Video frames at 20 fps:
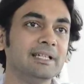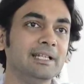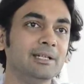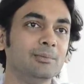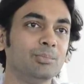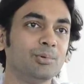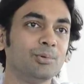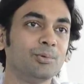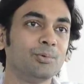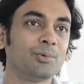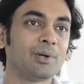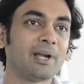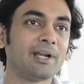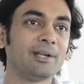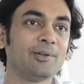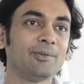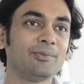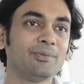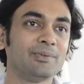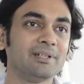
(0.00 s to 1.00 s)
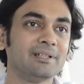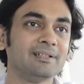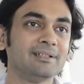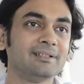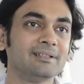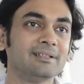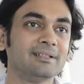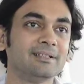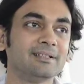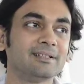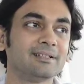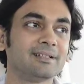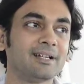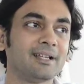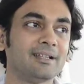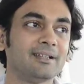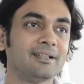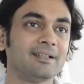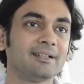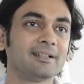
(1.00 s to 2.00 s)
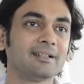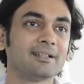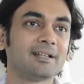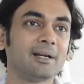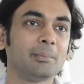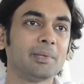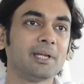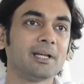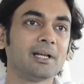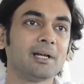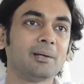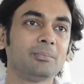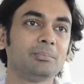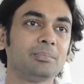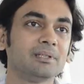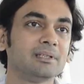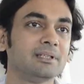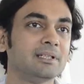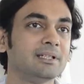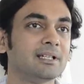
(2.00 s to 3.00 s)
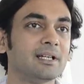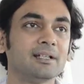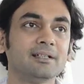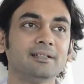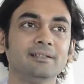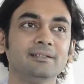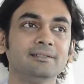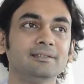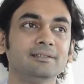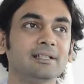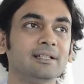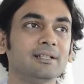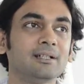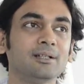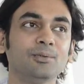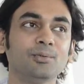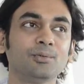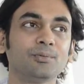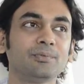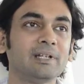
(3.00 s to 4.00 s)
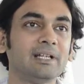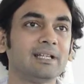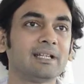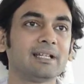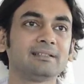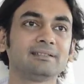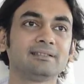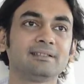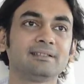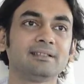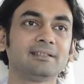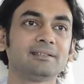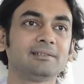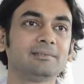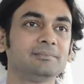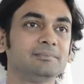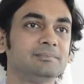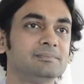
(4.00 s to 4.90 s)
green blue kind of color coming up, patina, it will look fantastic.